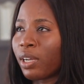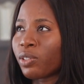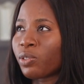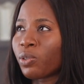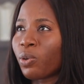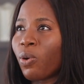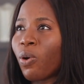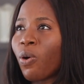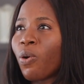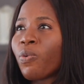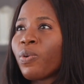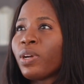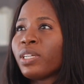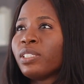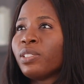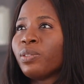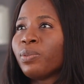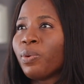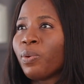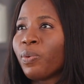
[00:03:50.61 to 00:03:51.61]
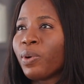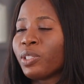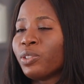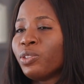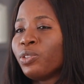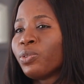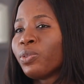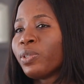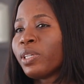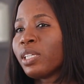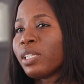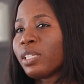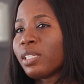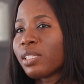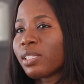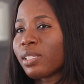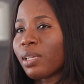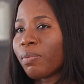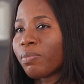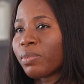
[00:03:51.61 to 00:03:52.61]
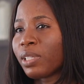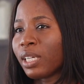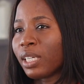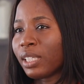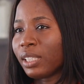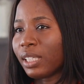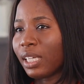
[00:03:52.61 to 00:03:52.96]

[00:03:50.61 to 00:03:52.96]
So already we were doing something in